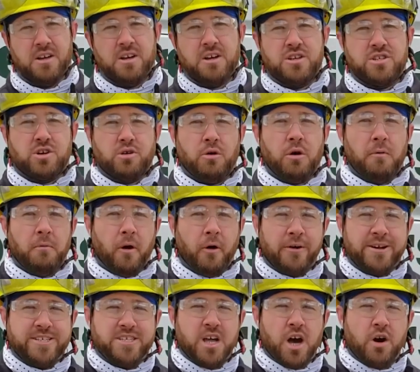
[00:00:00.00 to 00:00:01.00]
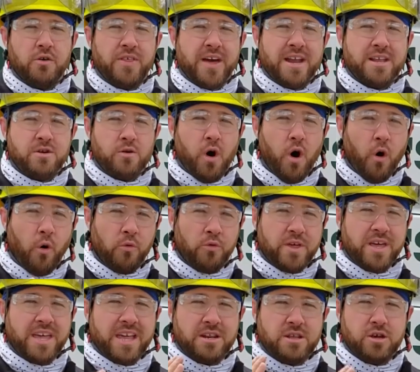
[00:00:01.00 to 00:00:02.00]
So always know that you only
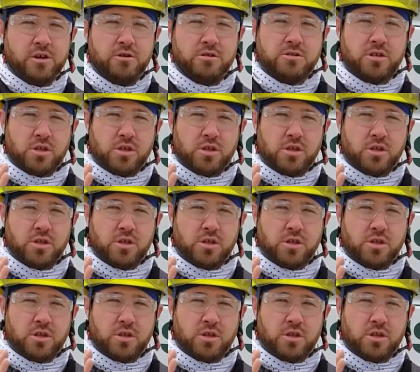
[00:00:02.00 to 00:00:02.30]
can use the